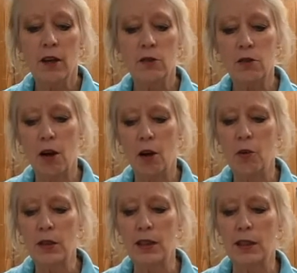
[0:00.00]

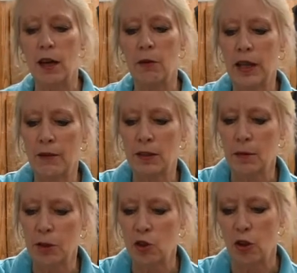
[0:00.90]
So since I already have
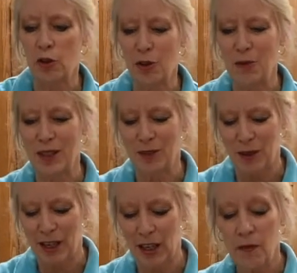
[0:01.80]
some starter ones
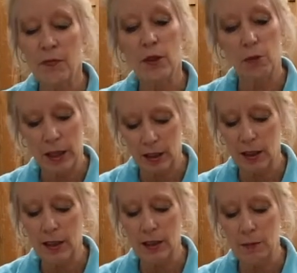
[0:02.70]
ready, the rest
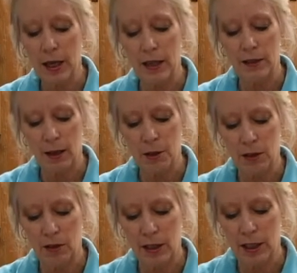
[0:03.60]
of these tomatoes, I'm
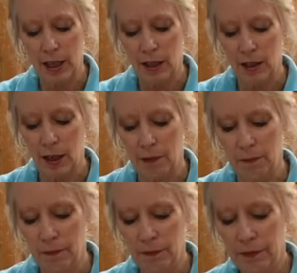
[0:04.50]
just going to take
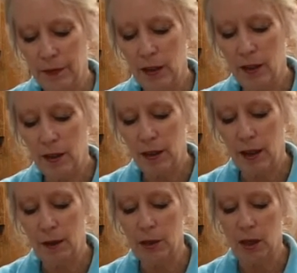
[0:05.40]
them
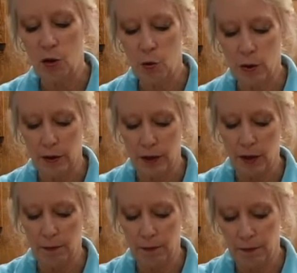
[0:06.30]
and I'm going to quarter
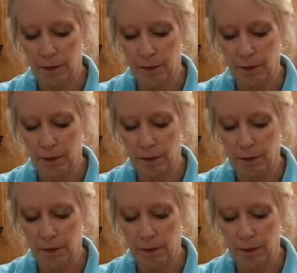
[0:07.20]
them.